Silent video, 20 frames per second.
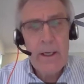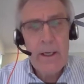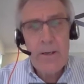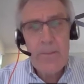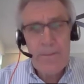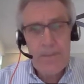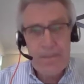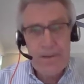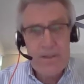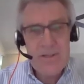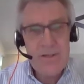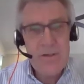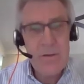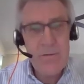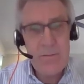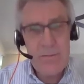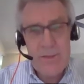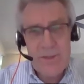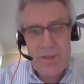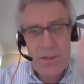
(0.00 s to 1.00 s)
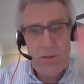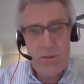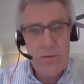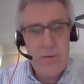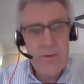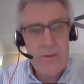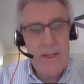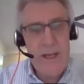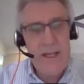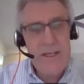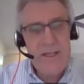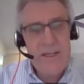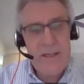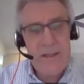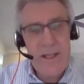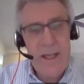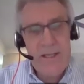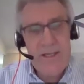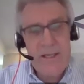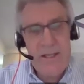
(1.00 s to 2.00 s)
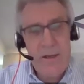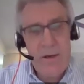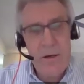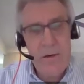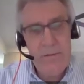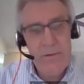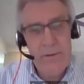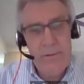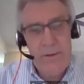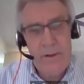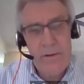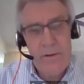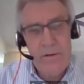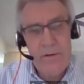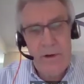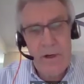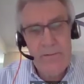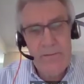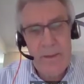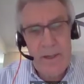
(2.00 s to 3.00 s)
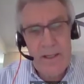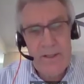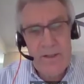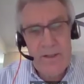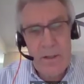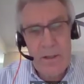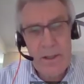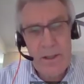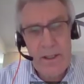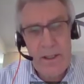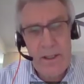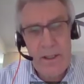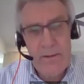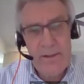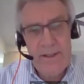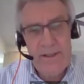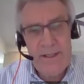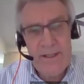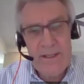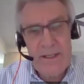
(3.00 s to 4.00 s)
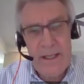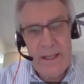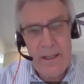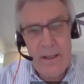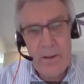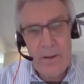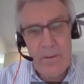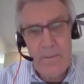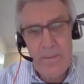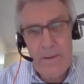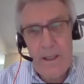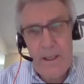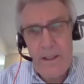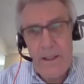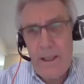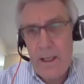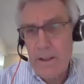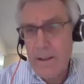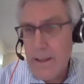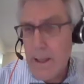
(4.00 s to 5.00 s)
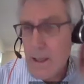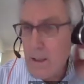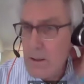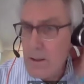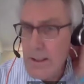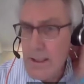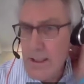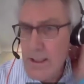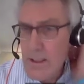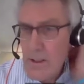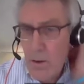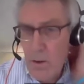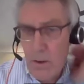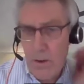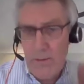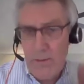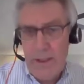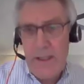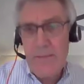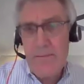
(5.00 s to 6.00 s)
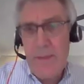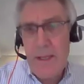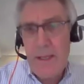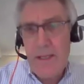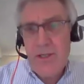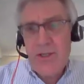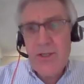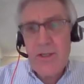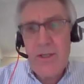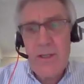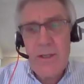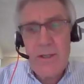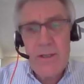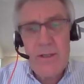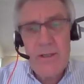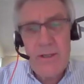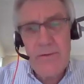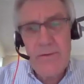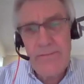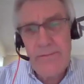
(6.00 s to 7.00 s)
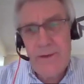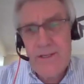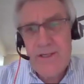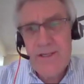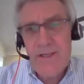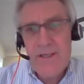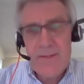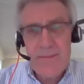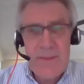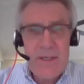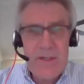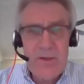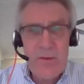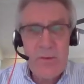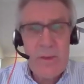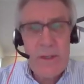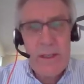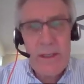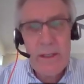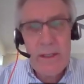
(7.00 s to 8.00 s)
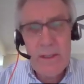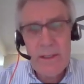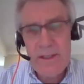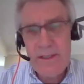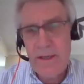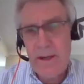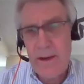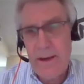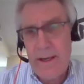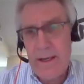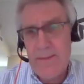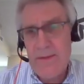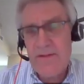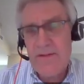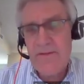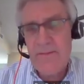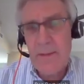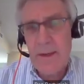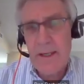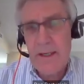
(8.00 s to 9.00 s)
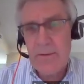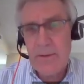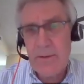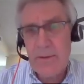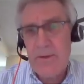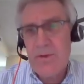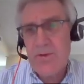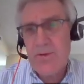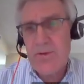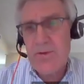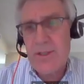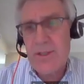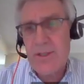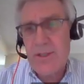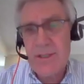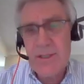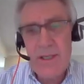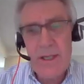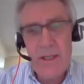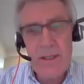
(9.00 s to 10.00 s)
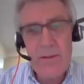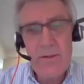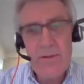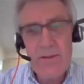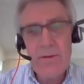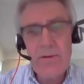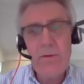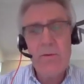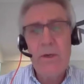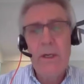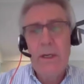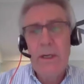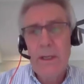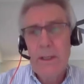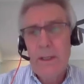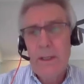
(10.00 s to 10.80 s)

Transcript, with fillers: Um, so so that's that's the overview of my talk here in detail. Now, now Lynn already mentioned the differences between the types of migrations that you do